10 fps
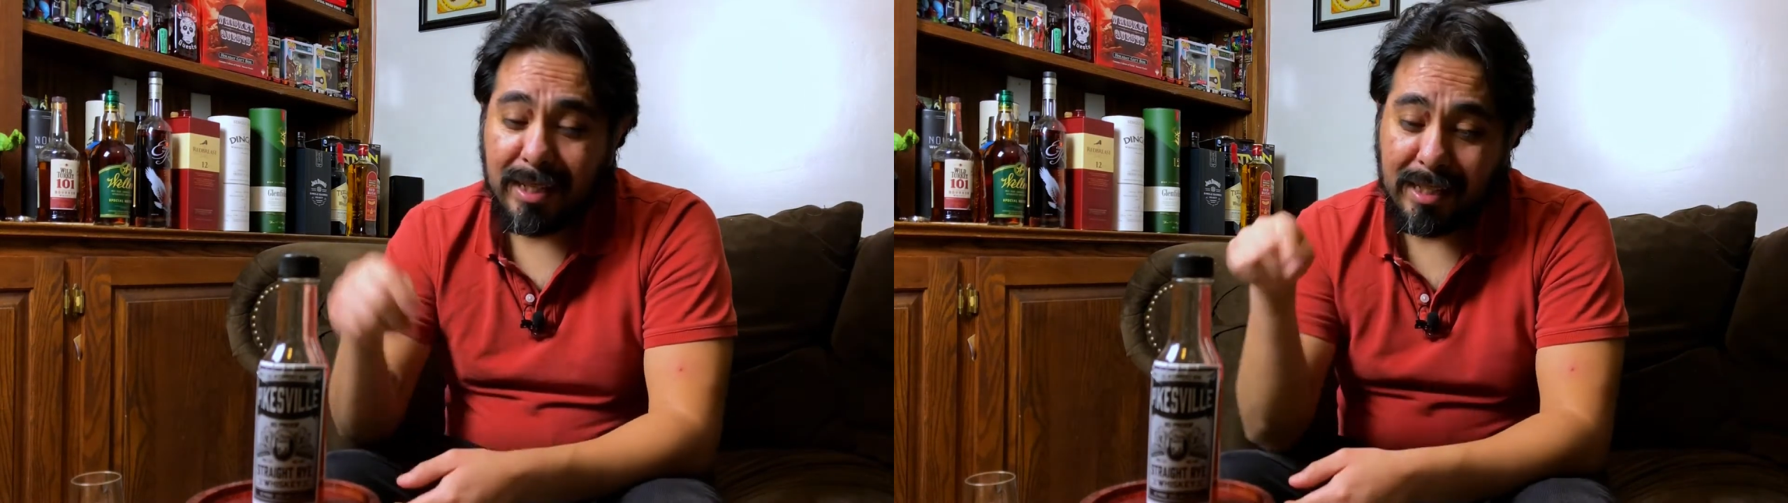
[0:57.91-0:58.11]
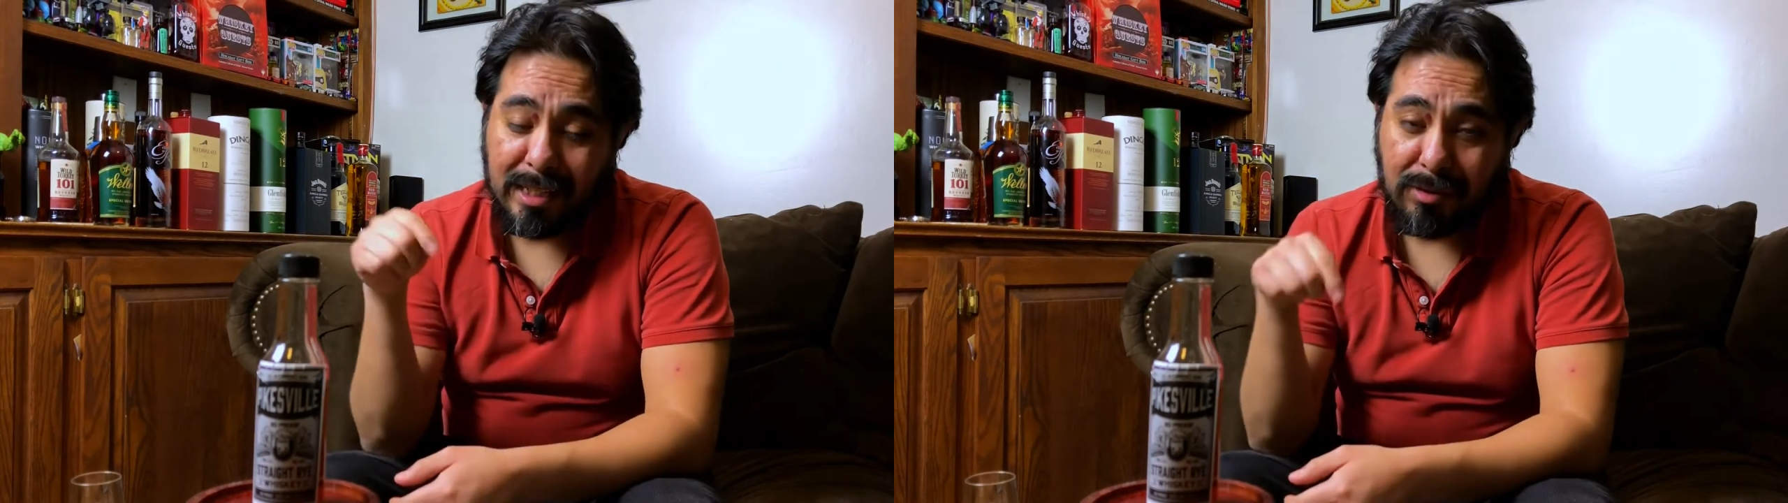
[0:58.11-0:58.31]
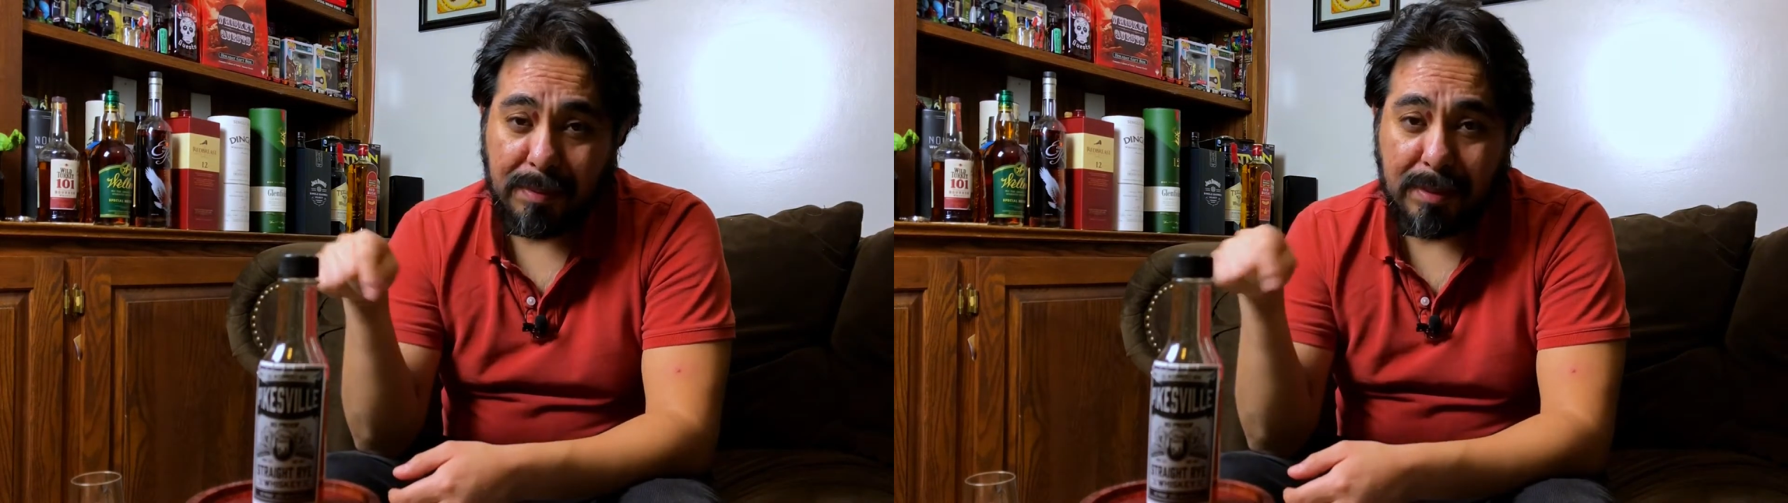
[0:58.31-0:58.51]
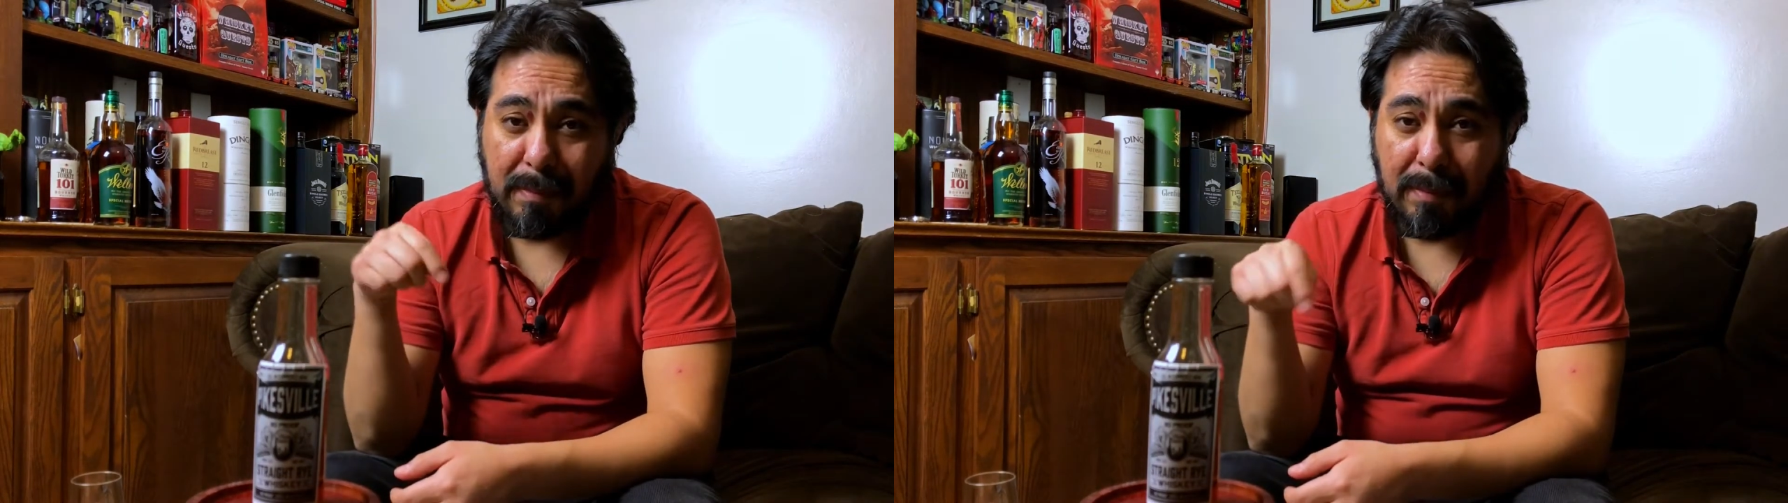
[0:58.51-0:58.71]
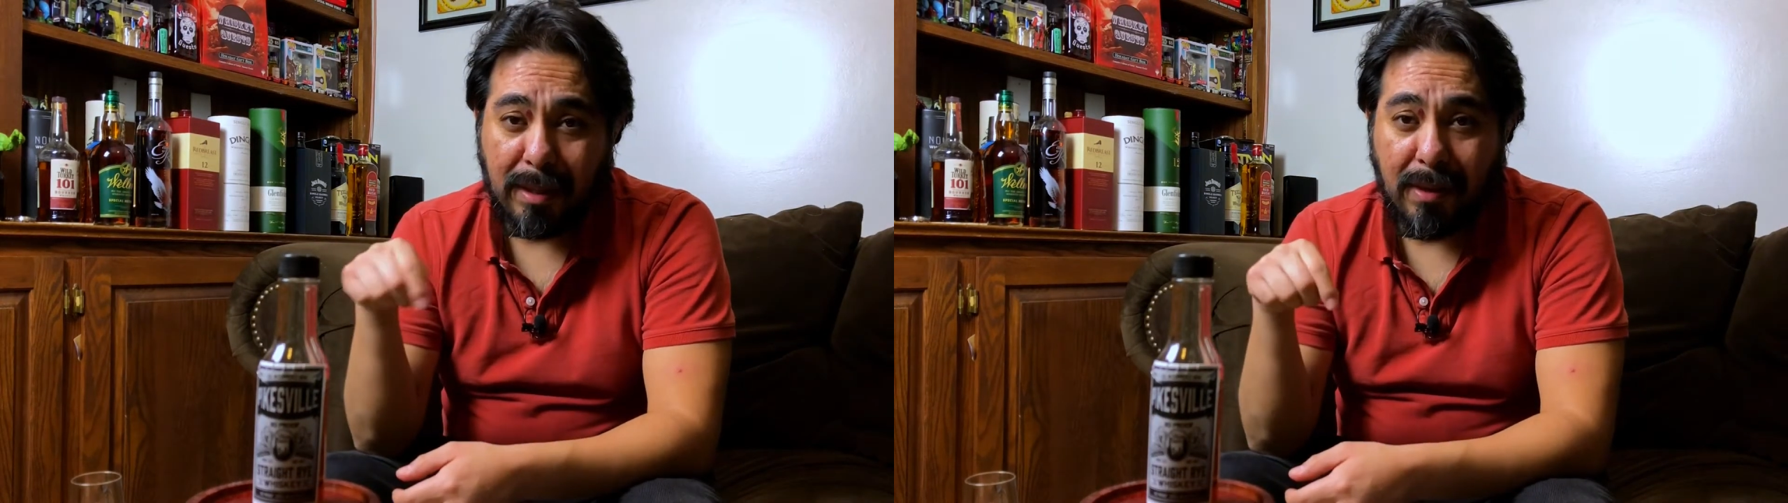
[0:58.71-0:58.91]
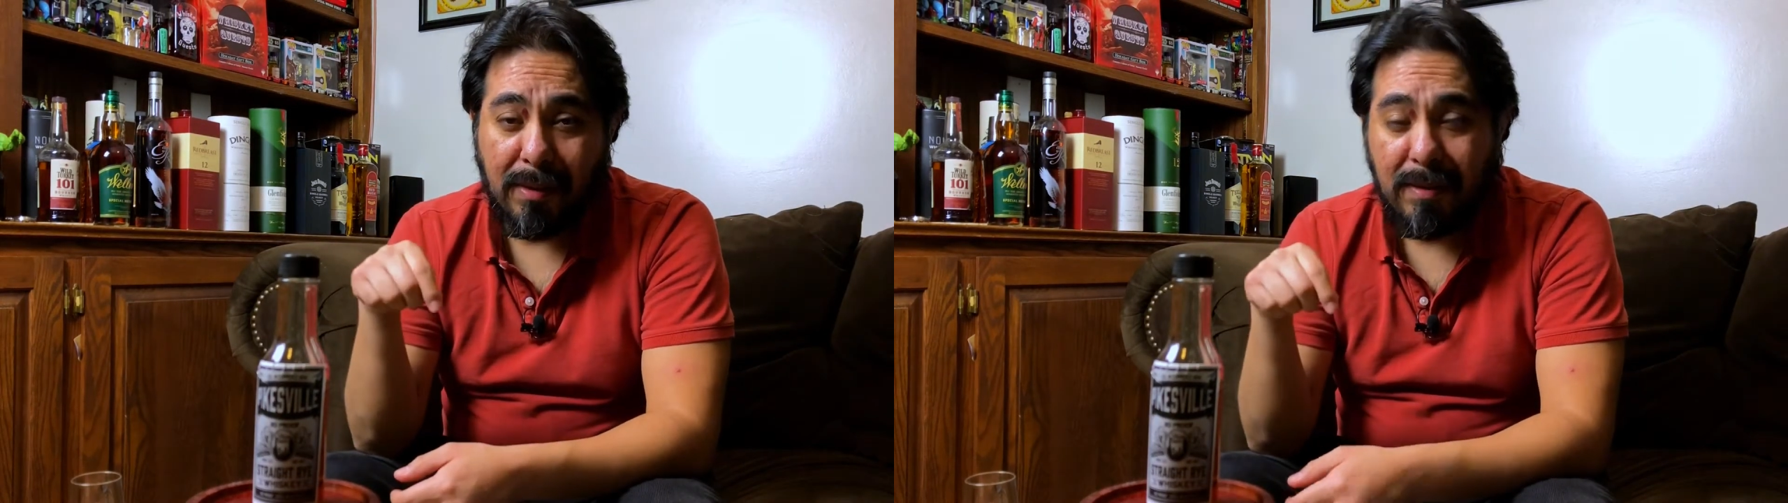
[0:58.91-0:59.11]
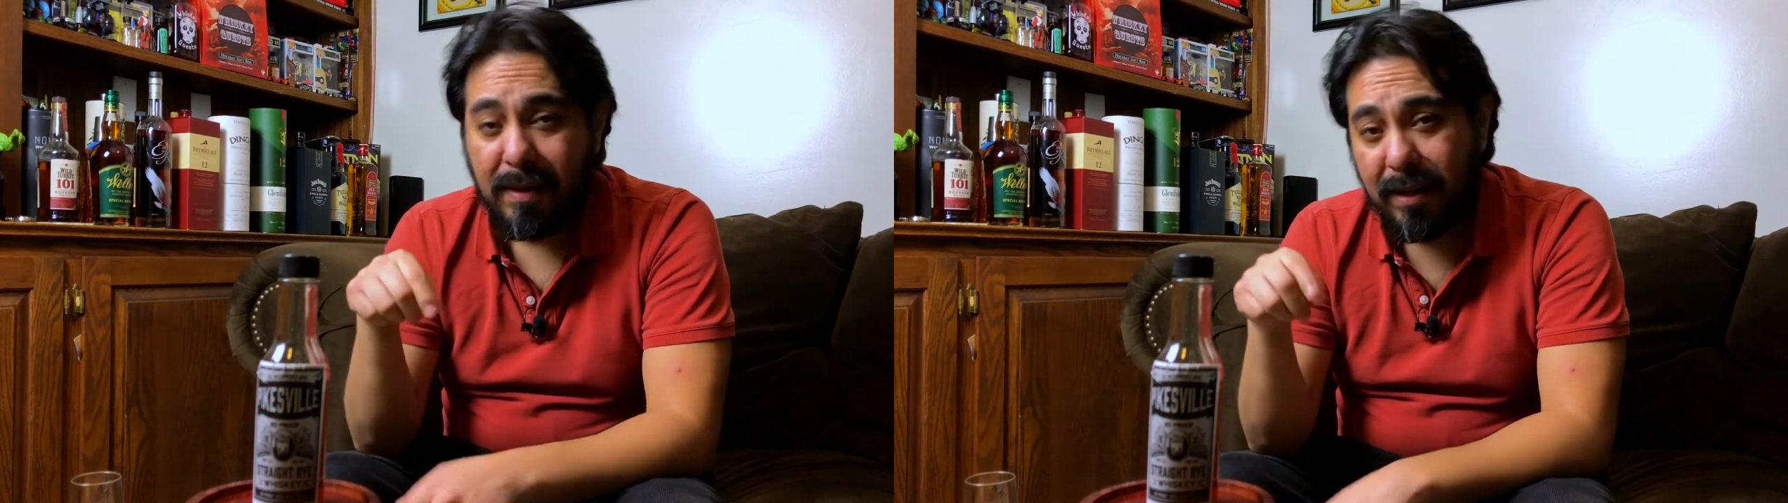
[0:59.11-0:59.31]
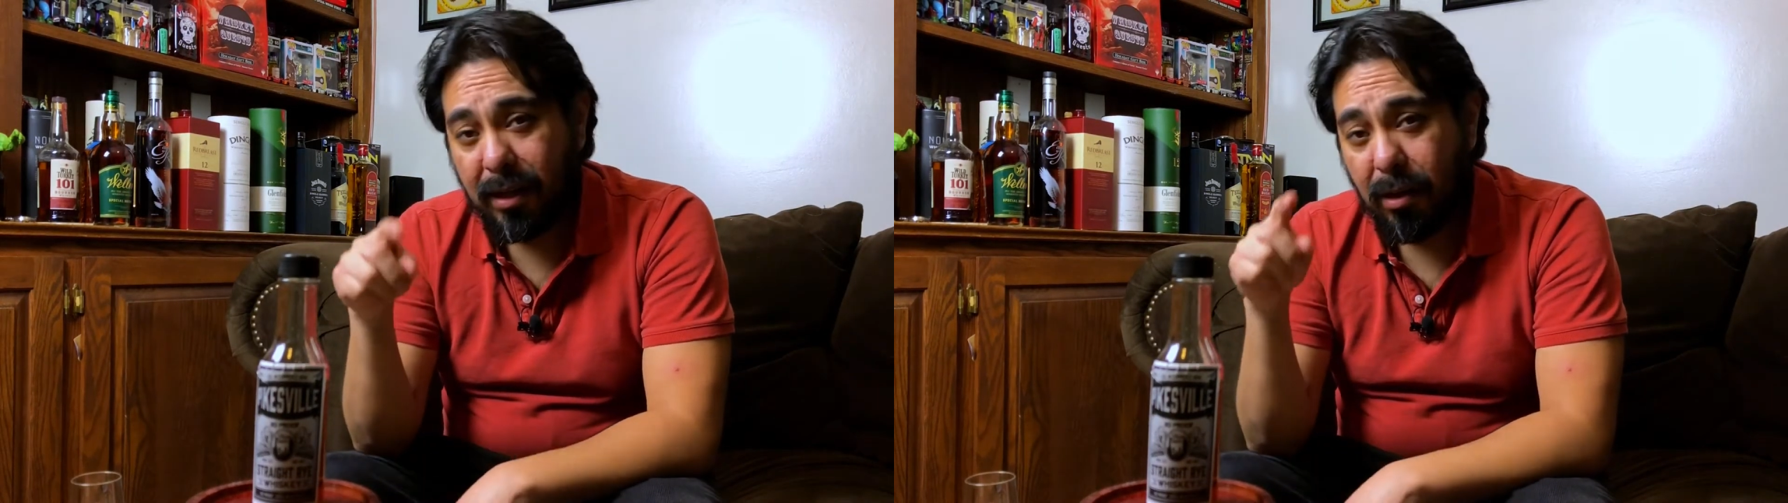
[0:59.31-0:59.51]
description below.
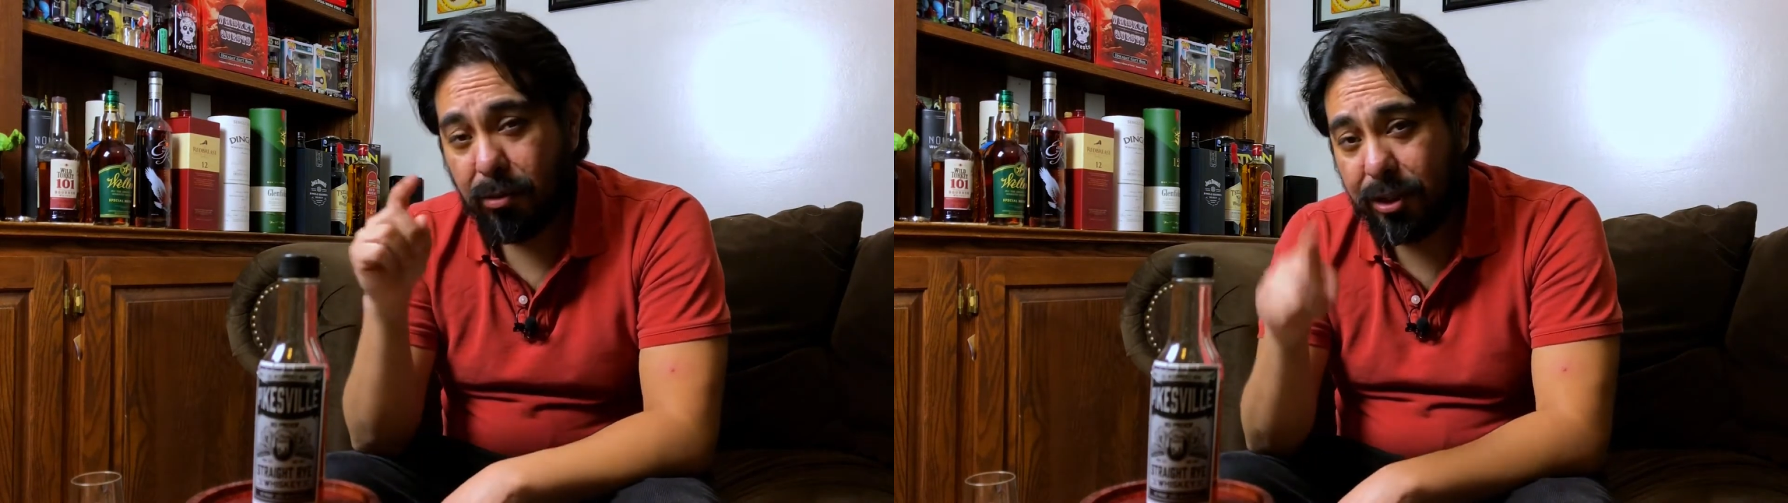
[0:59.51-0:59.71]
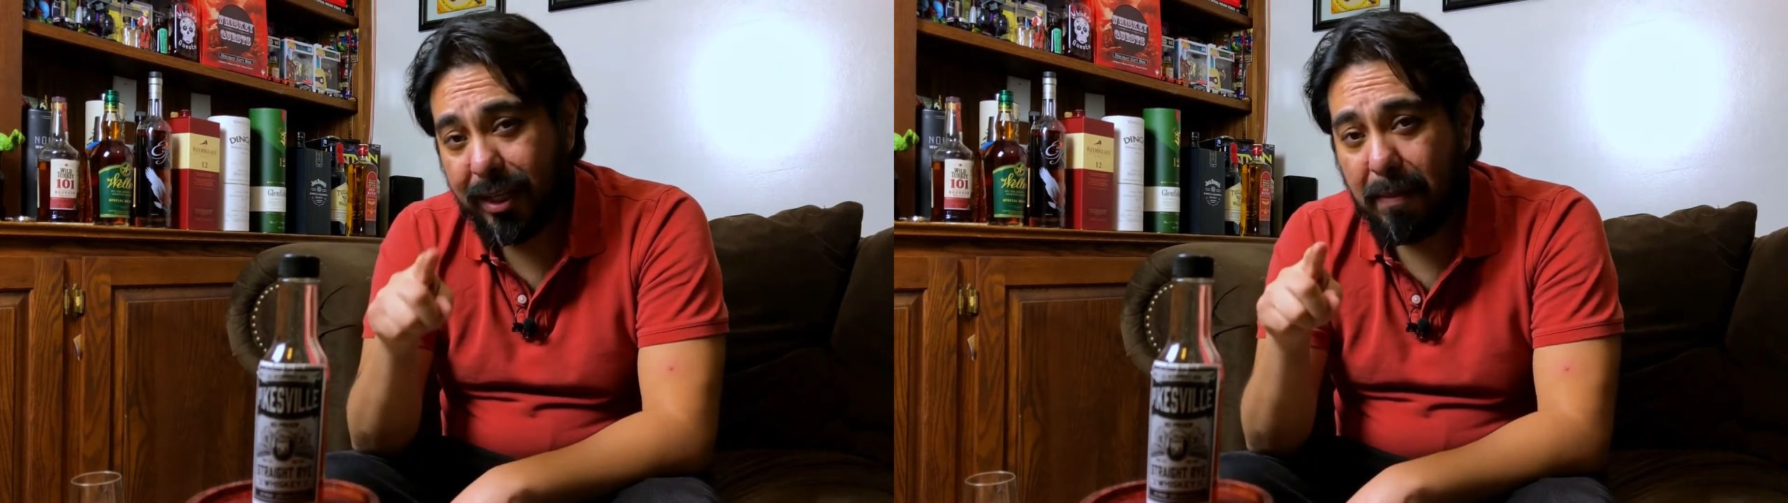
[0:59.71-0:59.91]
Go check